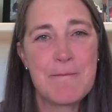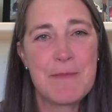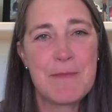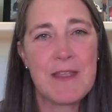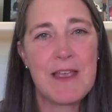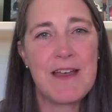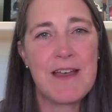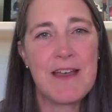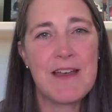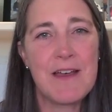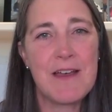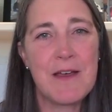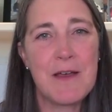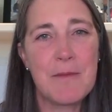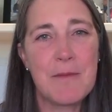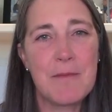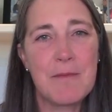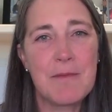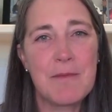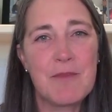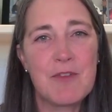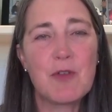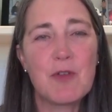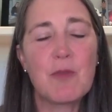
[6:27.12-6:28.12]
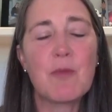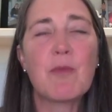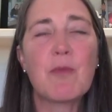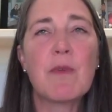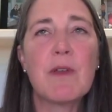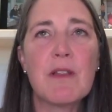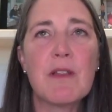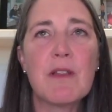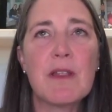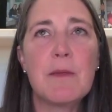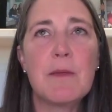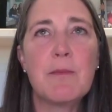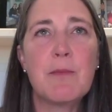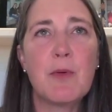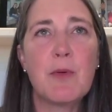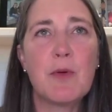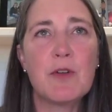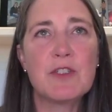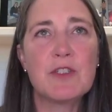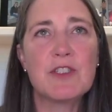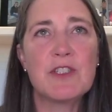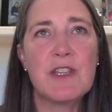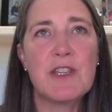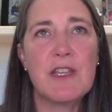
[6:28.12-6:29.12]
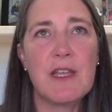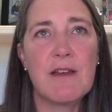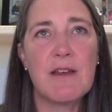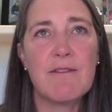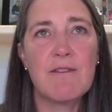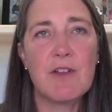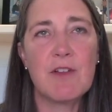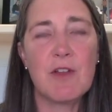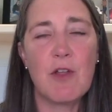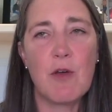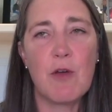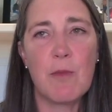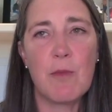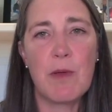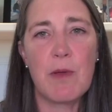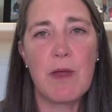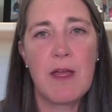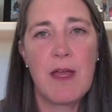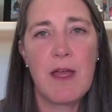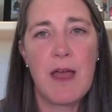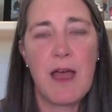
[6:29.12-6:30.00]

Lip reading: to really push the envelope